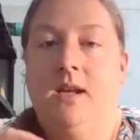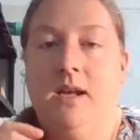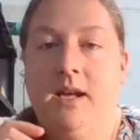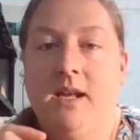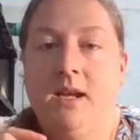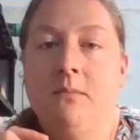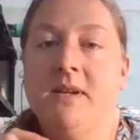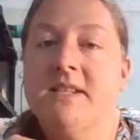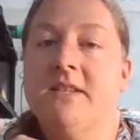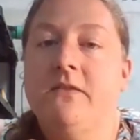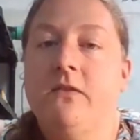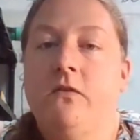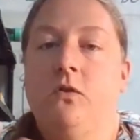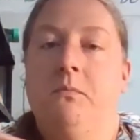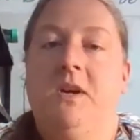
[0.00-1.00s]
Any piece of
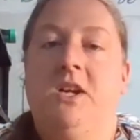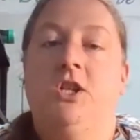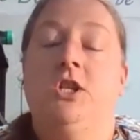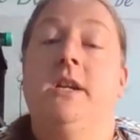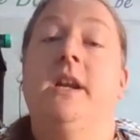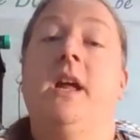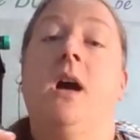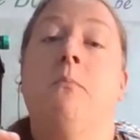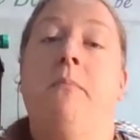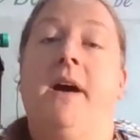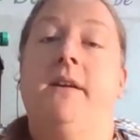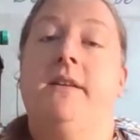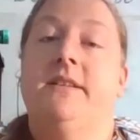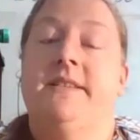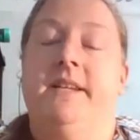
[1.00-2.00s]
information
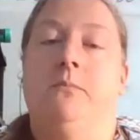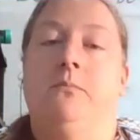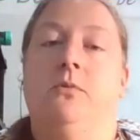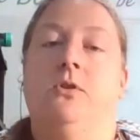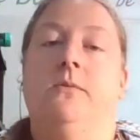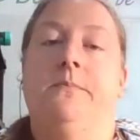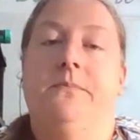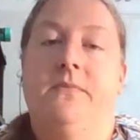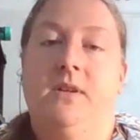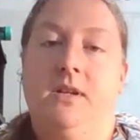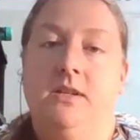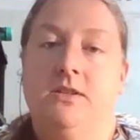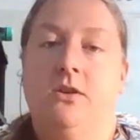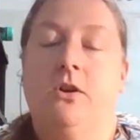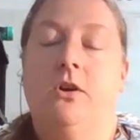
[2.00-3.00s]
about a sample
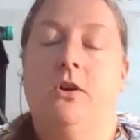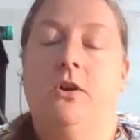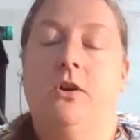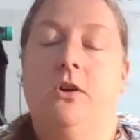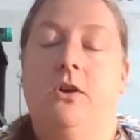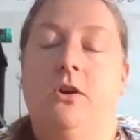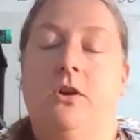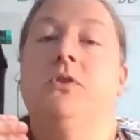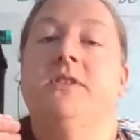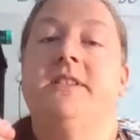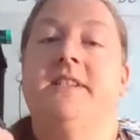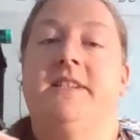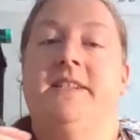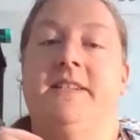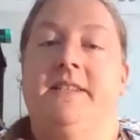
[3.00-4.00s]
is called a sample
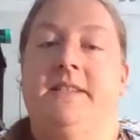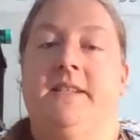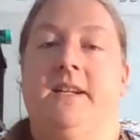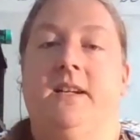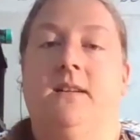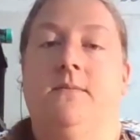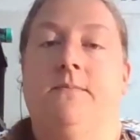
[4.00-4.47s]
statistic.